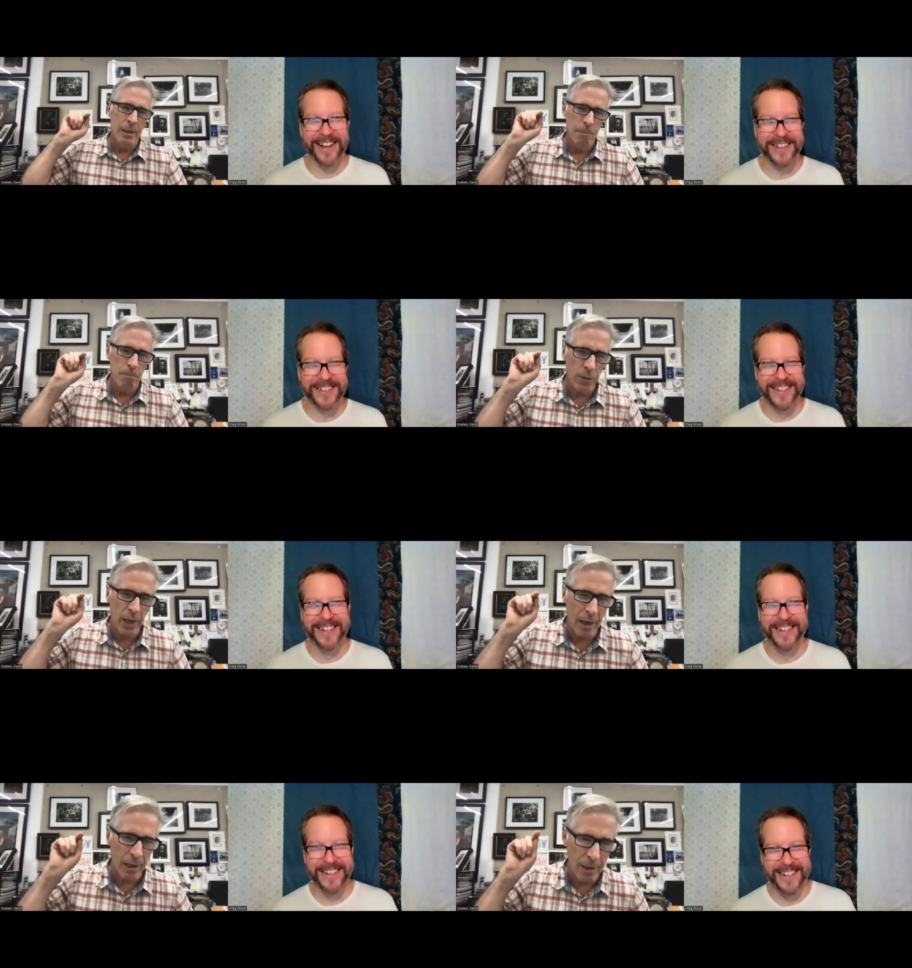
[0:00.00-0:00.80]
Speaker 1: Nice.
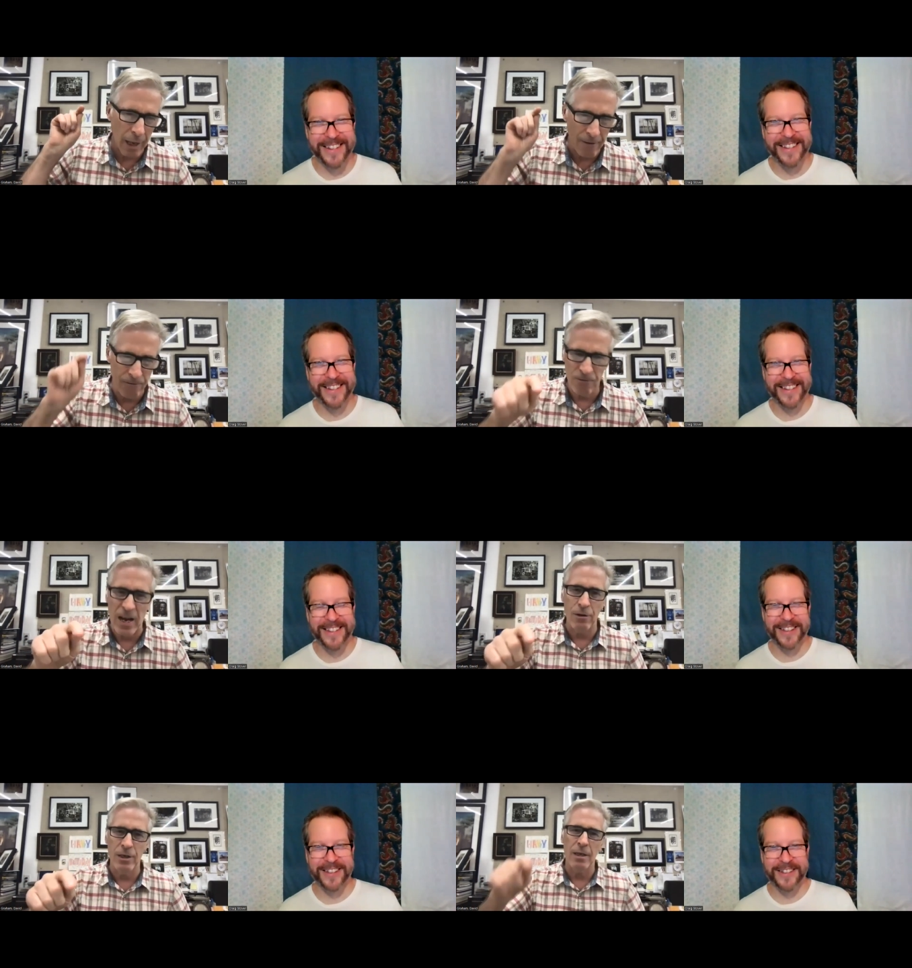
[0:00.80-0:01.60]
And I
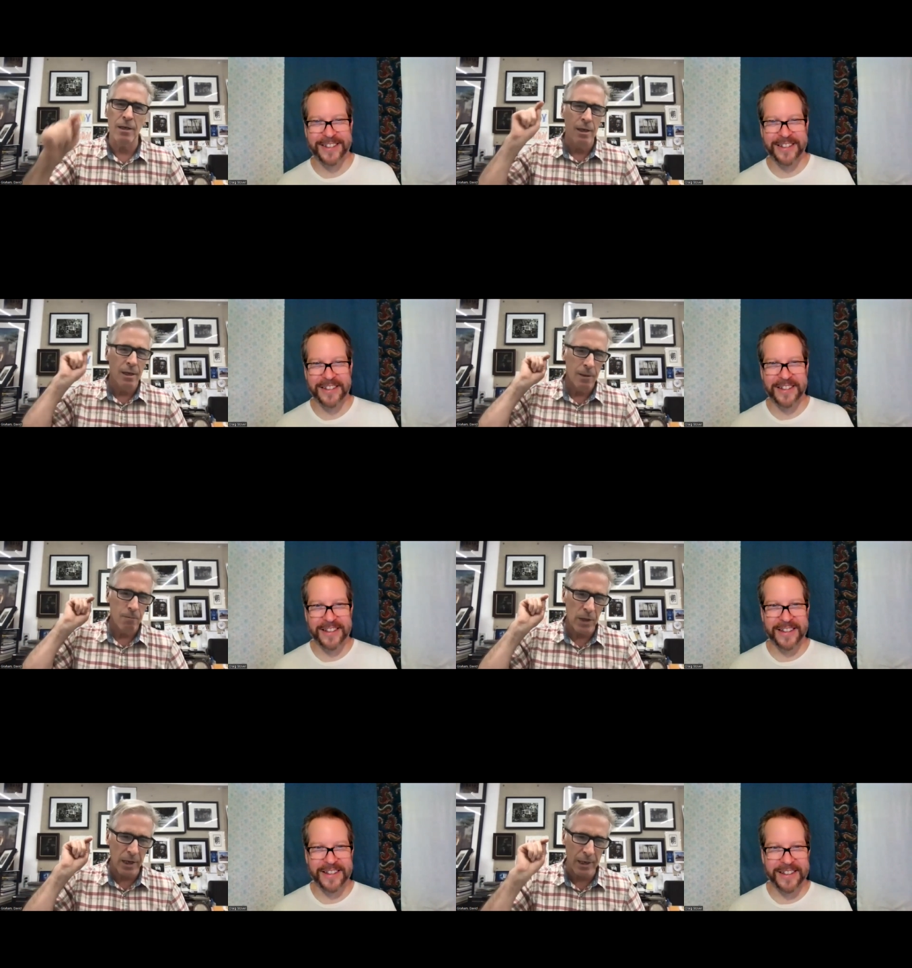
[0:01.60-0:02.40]
found it
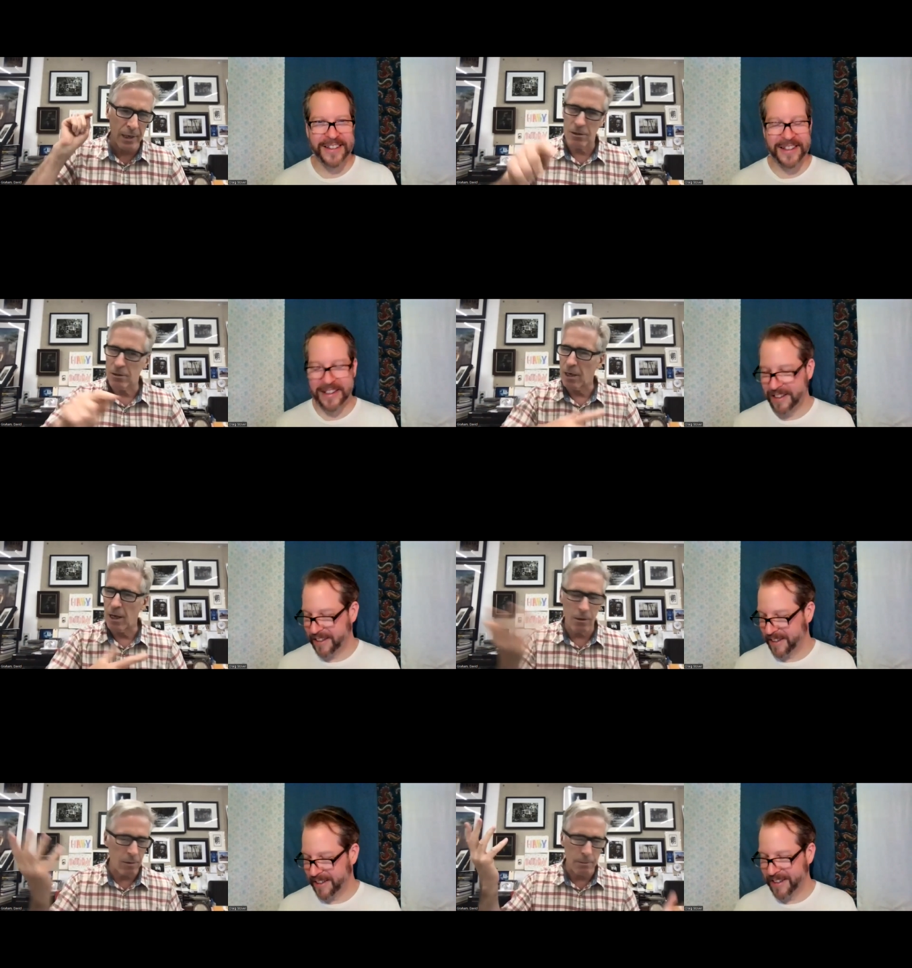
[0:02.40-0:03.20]
and I
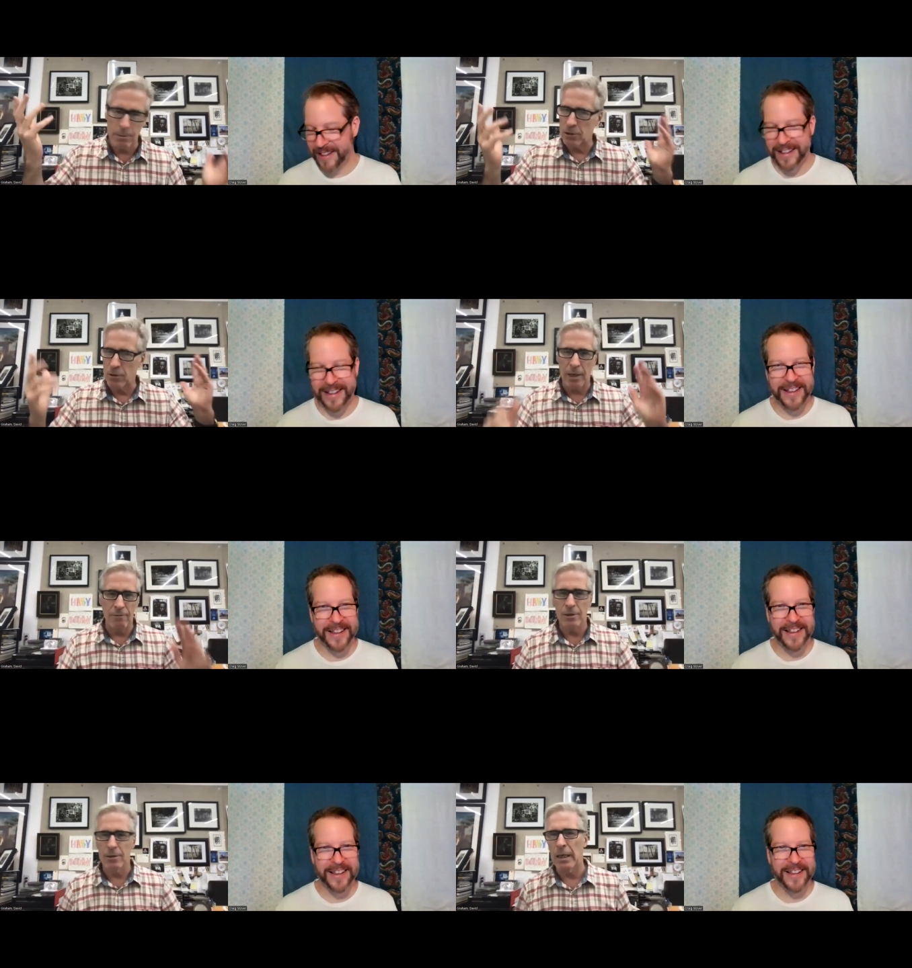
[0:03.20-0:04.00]
got a great picture out of
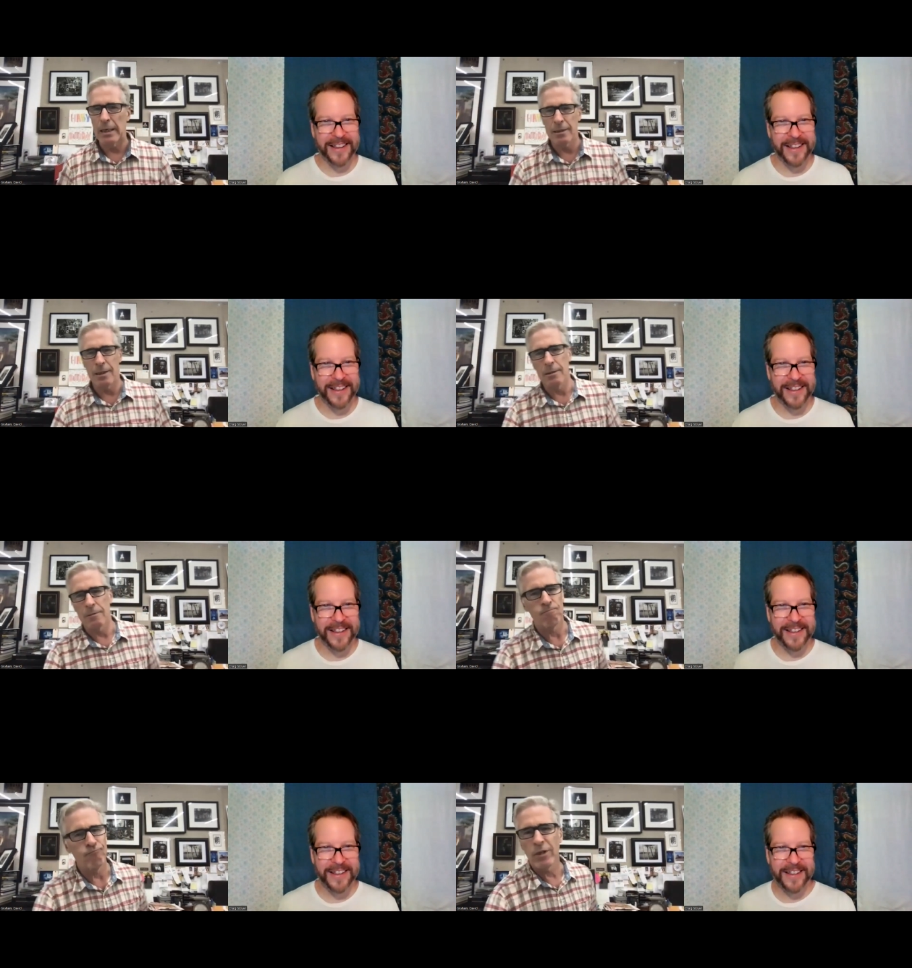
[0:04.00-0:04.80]
it. And it's
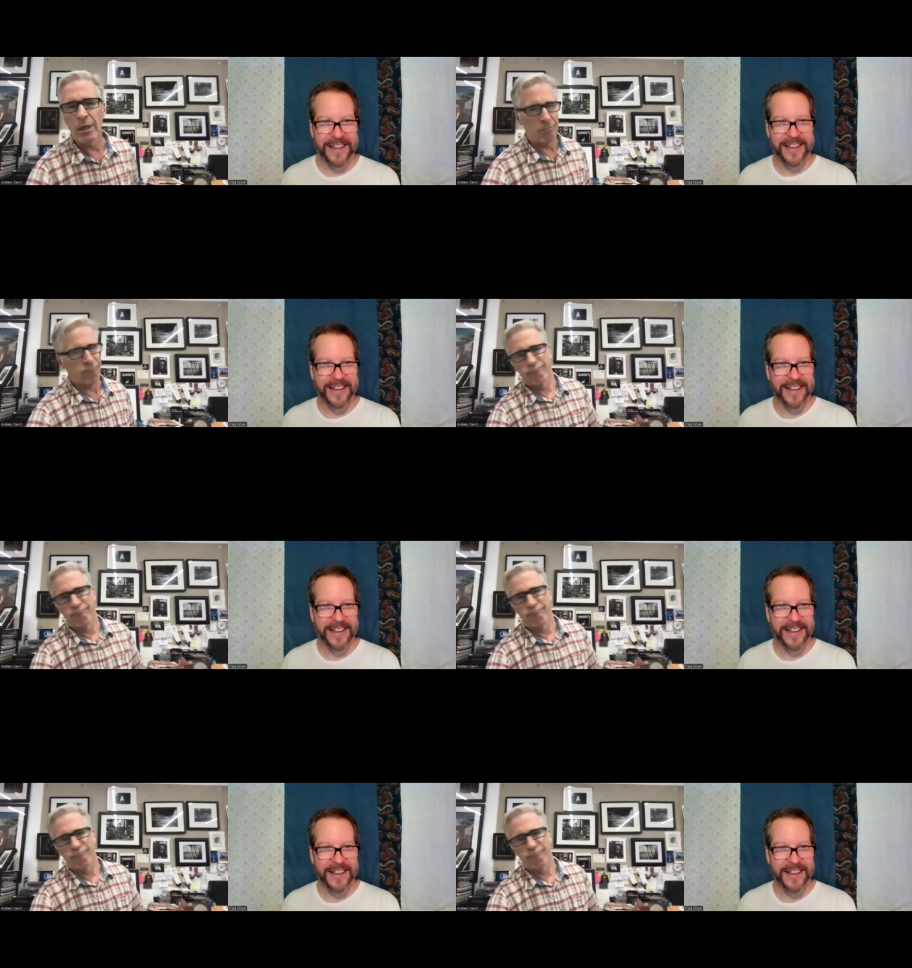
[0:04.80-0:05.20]
in, you know,